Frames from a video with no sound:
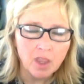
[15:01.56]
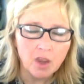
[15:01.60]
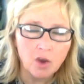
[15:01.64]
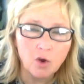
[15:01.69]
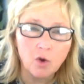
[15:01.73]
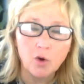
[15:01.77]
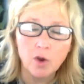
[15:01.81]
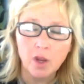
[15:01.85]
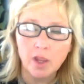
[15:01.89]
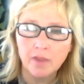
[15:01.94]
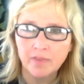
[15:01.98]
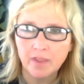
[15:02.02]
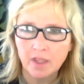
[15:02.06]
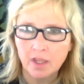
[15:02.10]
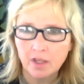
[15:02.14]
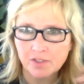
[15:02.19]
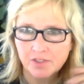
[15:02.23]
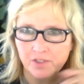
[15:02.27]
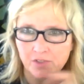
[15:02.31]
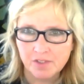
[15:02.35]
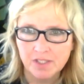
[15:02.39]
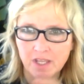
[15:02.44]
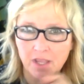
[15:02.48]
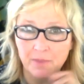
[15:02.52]
Oh, and they
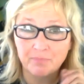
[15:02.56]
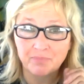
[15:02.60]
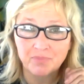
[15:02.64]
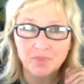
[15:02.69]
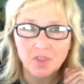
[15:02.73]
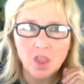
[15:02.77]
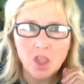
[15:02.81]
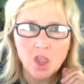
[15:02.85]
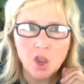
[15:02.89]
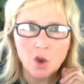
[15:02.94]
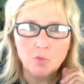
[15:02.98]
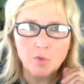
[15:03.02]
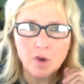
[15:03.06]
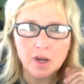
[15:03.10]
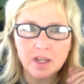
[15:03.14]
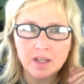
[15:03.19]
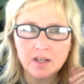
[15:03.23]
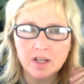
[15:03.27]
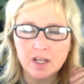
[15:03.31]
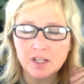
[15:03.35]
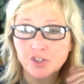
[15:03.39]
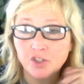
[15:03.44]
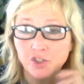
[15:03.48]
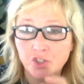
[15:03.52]
also said,
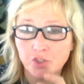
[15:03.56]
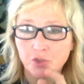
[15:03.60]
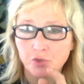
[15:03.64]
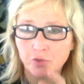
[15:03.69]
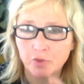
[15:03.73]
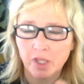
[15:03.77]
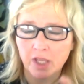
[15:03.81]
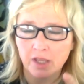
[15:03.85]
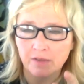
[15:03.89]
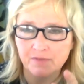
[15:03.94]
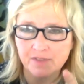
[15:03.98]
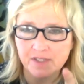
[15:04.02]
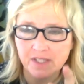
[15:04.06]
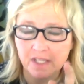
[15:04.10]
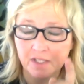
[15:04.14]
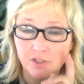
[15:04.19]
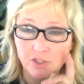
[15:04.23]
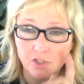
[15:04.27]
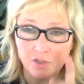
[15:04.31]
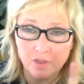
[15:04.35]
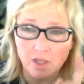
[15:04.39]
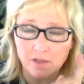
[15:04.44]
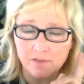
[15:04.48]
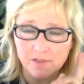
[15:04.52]
recognize your true gifts. In
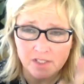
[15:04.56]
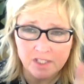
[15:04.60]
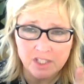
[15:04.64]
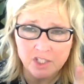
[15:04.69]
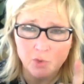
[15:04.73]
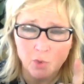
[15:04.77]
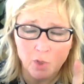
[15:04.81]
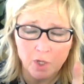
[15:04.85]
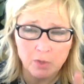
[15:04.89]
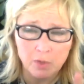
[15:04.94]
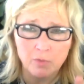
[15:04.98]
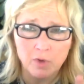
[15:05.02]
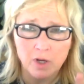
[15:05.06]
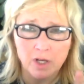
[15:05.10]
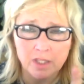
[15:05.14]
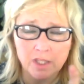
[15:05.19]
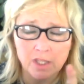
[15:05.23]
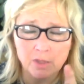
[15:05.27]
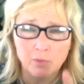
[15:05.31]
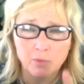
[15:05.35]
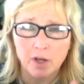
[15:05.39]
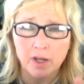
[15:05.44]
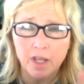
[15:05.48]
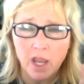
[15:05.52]
2021,
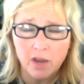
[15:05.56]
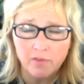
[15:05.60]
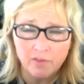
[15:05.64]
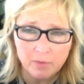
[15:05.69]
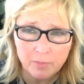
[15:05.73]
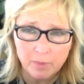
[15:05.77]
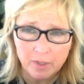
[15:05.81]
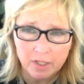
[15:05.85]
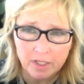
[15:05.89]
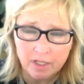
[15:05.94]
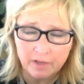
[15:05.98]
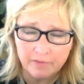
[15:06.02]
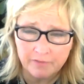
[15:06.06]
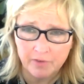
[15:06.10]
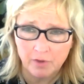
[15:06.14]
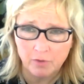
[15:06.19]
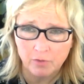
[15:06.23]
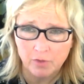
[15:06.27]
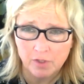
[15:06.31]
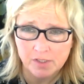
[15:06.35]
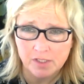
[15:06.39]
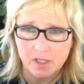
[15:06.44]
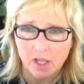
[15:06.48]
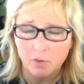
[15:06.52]
they want everybody to
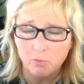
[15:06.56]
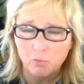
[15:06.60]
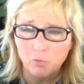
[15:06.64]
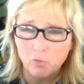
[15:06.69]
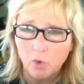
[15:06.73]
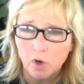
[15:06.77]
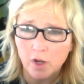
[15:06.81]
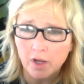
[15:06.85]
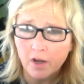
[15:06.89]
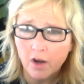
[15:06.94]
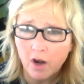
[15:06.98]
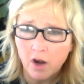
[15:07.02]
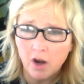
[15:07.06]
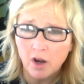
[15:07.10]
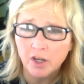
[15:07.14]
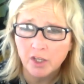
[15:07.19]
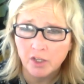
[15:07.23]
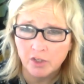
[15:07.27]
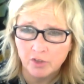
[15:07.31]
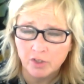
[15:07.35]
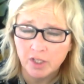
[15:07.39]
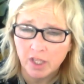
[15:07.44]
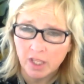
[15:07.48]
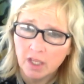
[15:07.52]
focus on what are
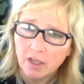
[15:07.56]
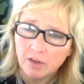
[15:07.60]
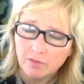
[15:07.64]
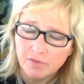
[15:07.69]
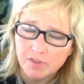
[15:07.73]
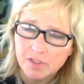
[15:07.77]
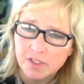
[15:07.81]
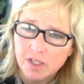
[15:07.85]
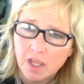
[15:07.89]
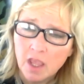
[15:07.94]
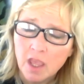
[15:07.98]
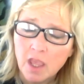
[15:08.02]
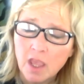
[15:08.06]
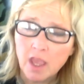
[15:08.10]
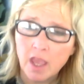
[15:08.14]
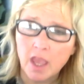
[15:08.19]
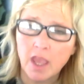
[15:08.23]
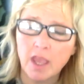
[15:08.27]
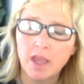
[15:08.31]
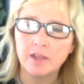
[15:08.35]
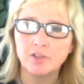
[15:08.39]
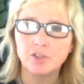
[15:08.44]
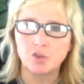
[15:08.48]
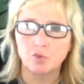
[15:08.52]
your gifts
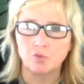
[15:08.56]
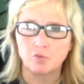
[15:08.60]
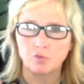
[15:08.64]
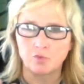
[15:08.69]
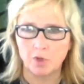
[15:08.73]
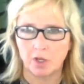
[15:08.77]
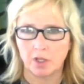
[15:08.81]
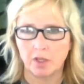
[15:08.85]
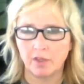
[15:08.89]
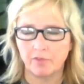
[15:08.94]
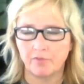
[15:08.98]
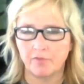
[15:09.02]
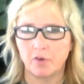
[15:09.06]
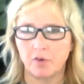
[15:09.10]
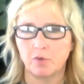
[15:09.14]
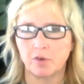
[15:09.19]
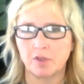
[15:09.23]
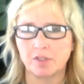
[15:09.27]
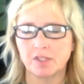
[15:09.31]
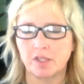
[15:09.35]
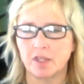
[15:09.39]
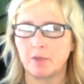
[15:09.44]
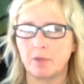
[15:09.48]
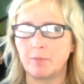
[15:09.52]
and to really
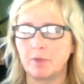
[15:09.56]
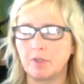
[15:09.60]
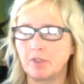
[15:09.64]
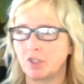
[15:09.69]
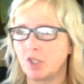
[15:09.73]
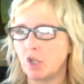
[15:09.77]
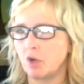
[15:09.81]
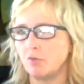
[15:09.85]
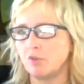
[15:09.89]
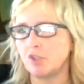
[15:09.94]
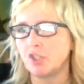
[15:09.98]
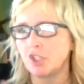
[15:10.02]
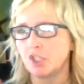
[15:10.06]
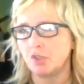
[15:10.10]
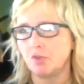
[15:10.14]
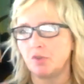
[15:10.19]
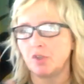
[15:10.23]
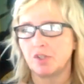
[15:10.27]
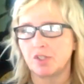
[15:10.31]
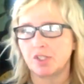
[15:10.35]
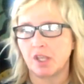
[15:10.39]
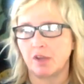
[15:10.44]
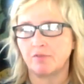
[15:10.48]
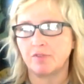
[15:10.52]
focus on them and don't shoot
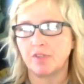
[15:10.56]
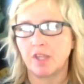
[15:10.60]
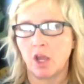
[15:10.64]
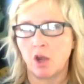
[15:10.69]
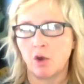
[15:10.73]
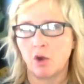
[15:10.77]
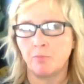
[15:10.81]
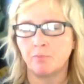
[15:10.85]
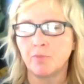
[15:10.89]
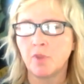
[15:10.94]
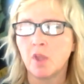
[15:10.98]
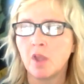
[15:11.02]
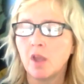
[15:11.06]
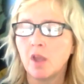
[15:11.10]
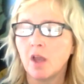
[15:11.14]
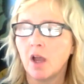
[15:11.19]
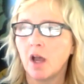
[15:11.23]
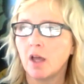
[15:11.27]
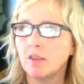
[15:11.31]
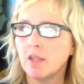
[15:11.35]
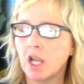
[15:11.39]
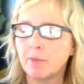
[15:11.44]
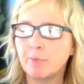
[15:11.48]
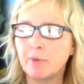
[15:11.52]
yourself down.
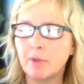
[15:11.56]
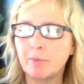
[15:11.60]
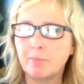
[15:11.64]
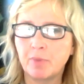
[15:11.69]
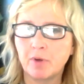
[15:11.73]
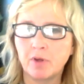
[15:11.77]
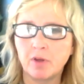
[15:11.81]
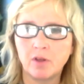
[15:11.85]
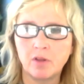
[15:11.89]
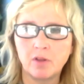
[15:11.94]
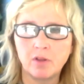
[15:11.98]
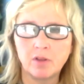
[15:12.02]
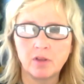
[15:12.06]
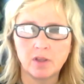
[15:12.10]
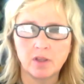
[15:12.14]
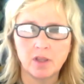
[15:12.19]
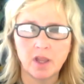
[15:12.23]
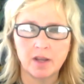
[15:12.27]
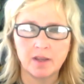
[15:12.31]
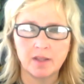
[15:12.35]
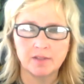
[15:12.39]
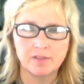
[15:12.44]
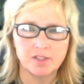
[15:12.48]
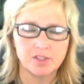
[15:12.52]
A lot of people
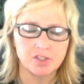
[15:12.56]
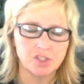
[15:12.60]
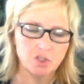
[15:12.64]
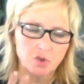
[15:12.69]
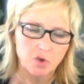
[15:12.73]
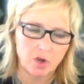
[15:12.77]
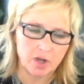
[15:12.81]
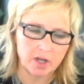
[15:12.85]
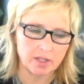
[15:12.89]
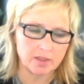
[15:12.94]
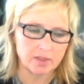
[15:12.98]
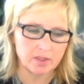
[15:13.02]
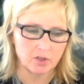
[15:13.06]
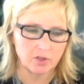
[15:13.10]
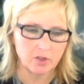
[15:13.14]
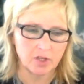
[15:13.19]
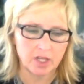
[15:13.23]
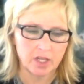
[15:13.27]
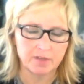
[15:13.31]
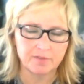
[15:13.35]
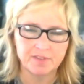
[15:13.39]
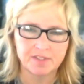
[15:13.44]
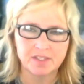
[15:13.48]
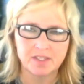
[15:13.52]
kind of discredit their
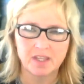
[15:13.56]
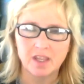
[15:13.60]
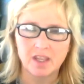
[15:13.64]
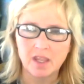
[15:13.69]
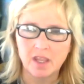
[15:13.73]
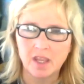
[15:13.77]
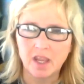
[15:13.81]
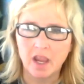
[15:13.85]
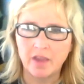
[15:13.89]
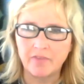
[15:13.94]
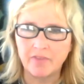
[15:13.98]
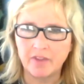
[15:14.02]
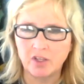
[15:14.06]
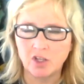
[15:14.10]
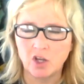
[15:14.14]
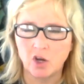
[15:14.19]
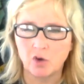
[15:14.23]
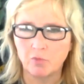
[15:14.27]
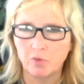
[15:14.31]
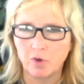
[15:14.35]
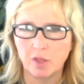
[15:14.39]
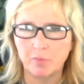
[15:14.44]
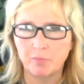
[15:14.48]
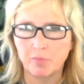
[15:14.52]
gifts and they
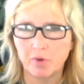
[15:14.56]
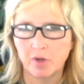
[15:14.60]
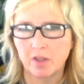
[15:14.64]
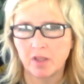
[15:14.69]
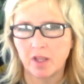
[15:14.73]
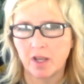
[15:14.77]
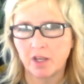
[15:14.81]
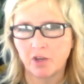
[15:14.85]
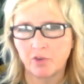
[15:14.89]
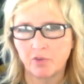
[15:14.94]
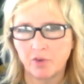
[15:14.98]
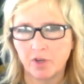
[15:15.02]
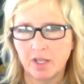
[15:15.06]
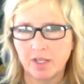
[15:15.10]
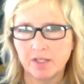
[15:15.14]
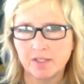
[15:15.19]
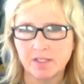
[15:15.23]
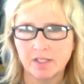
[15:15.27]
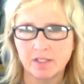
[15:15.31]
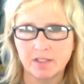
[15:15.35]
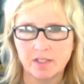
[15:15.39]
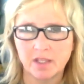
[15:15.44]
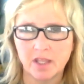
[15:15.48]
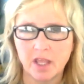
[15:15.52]
don't really put a lot of
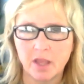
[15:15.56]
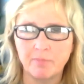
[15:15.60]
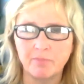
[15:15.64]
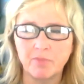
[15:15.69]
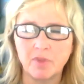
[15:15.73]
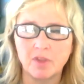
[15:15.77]
credence into them.